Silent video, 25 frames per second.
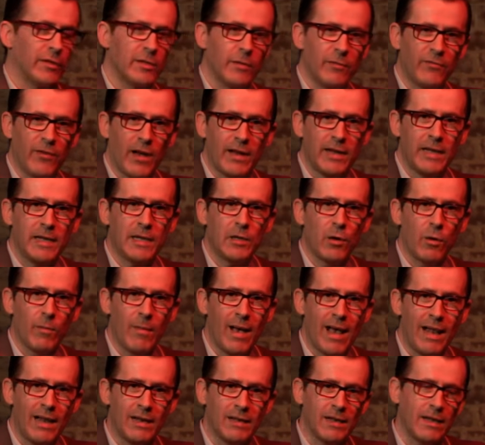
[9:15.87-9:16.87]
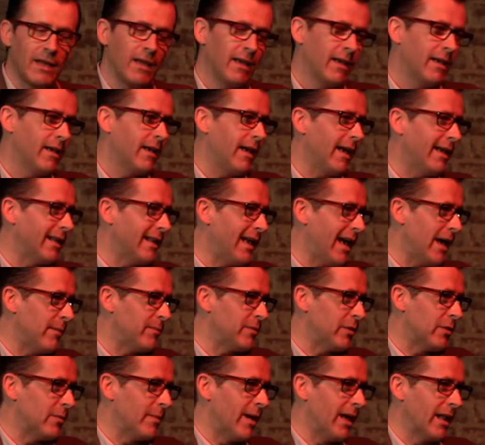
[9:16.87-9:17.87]
defining normality and
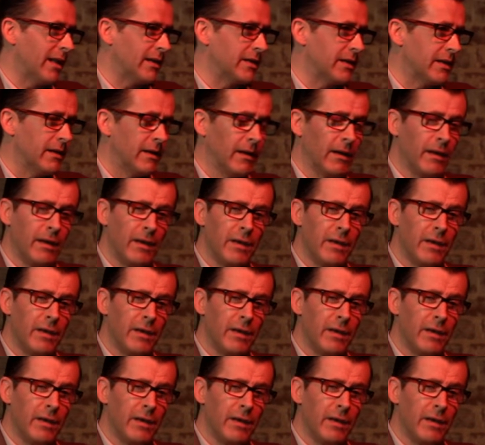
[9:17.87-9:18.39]
abnormality.